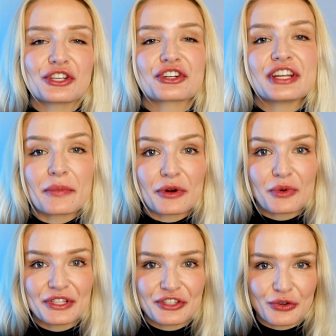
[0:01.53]
your number
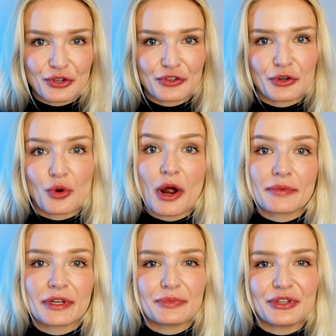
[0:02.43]
one source for
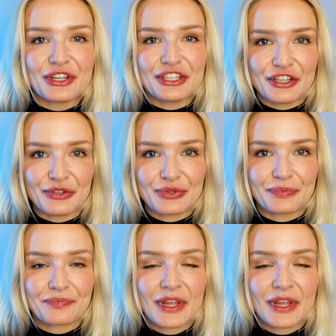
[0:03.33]
quantum computing news.